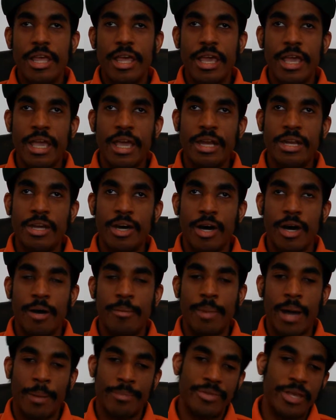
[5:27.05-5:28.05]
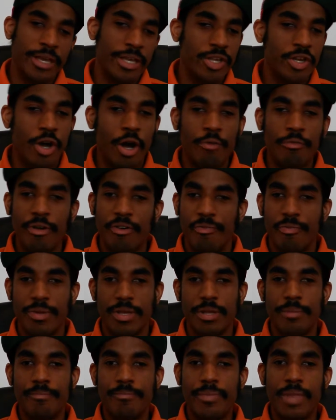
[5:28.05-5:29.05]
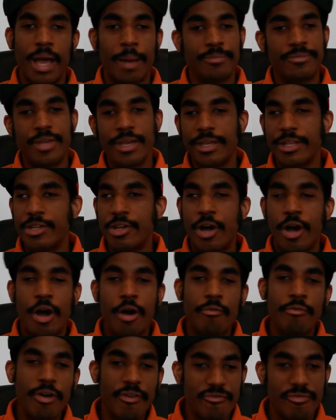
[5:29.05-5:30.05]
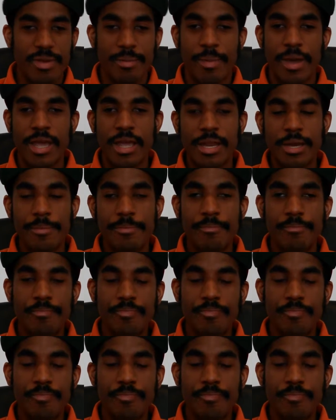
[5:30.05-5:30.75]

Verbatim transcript: And uh, I'm taking y'all with me. I'm taking y'all with me, man.